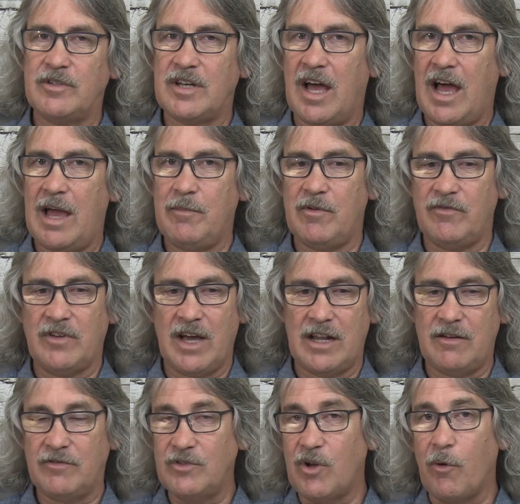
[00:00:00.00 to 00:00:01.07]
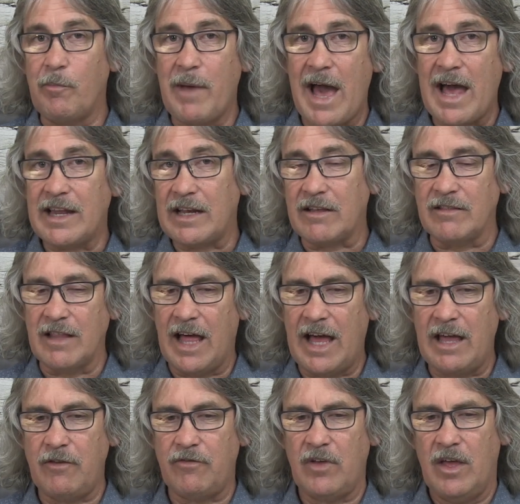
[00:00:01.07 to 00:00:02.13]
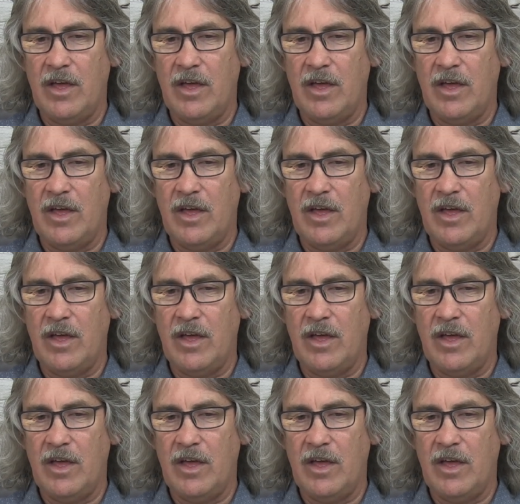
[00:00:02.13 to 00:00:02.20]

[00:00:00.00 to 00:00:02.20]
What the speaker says: time of kind of nomadic life.